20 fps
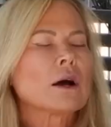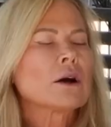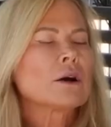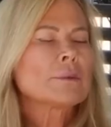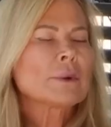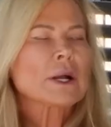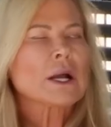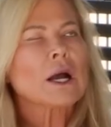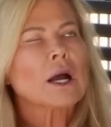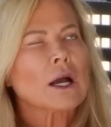
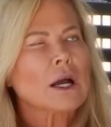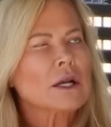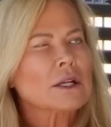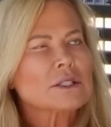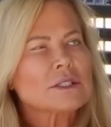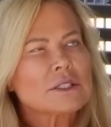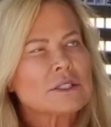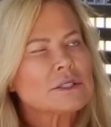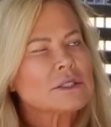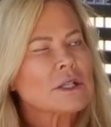oh my
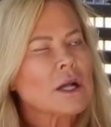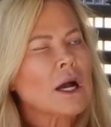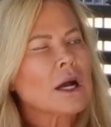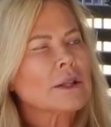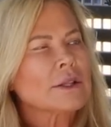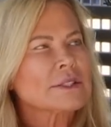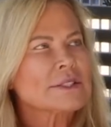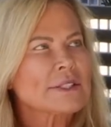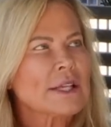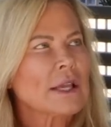God, she's
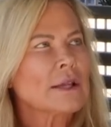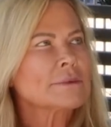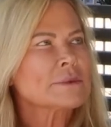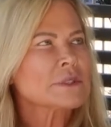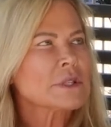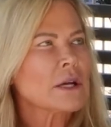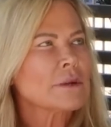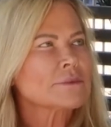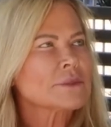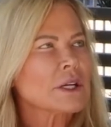on the same
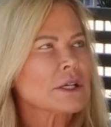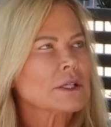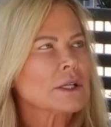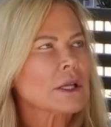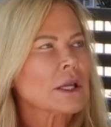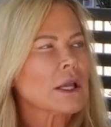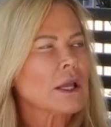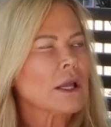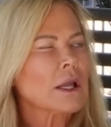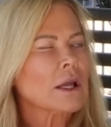subject
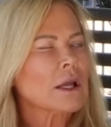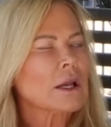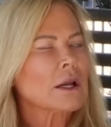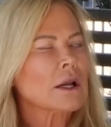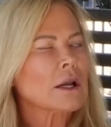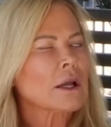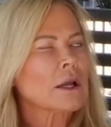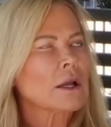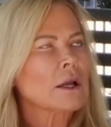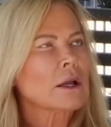
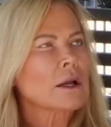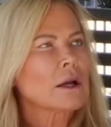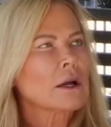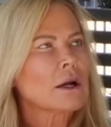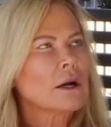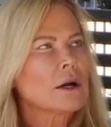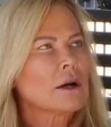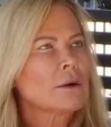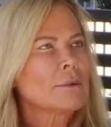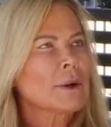again.
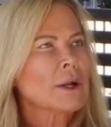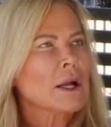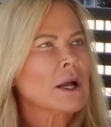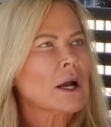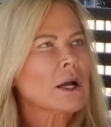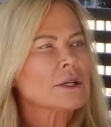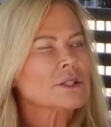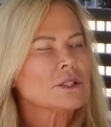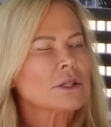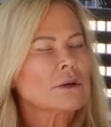Oh my
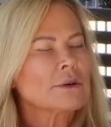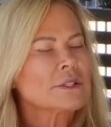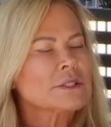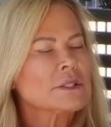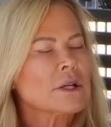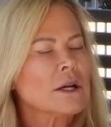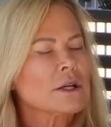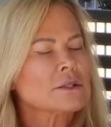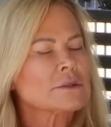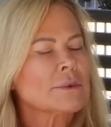God, she always
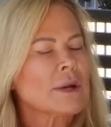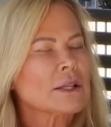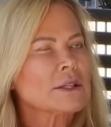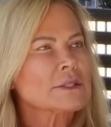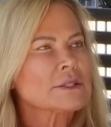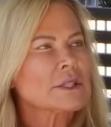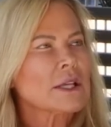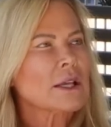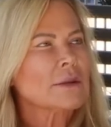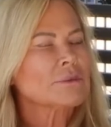talks about
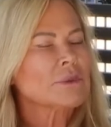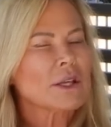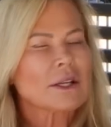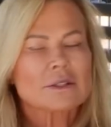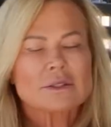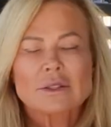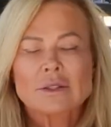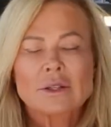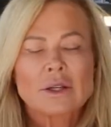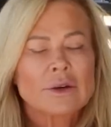the same
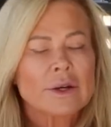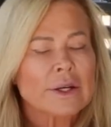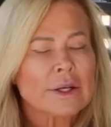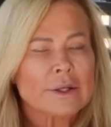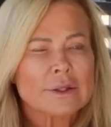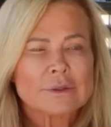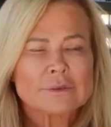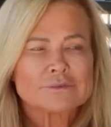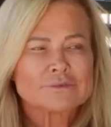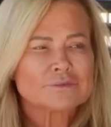things. No, I
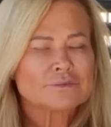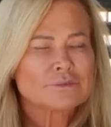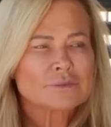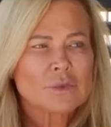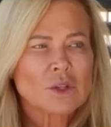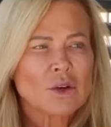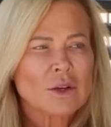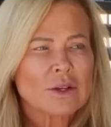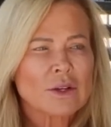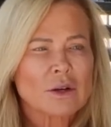don't.
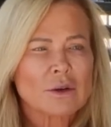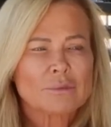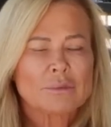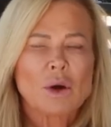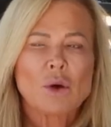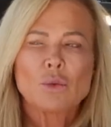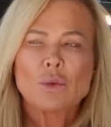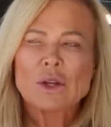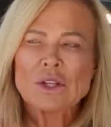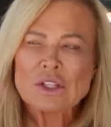No, I don't.
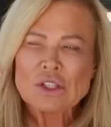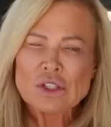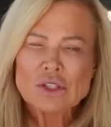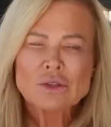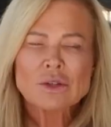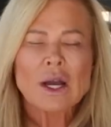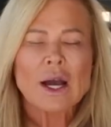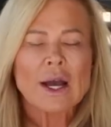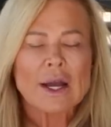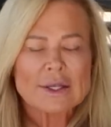But when
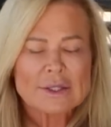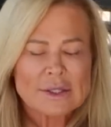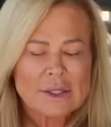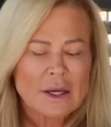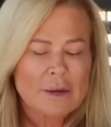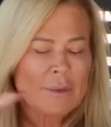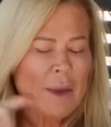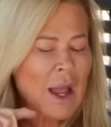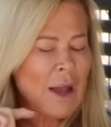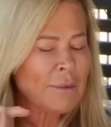you guys
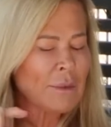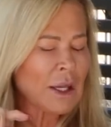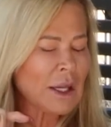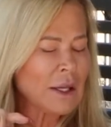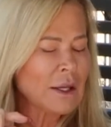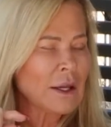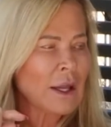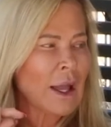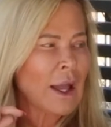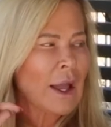come at
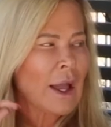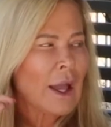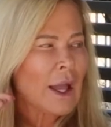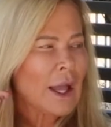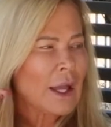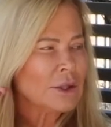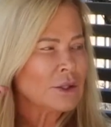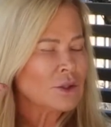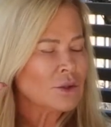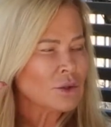me
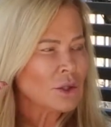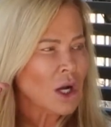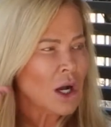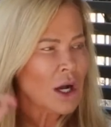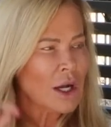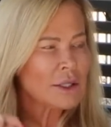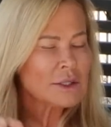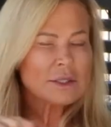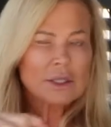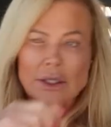and you
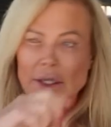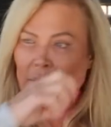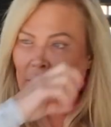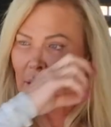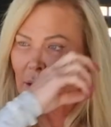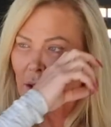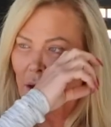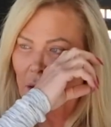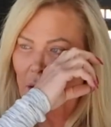constantly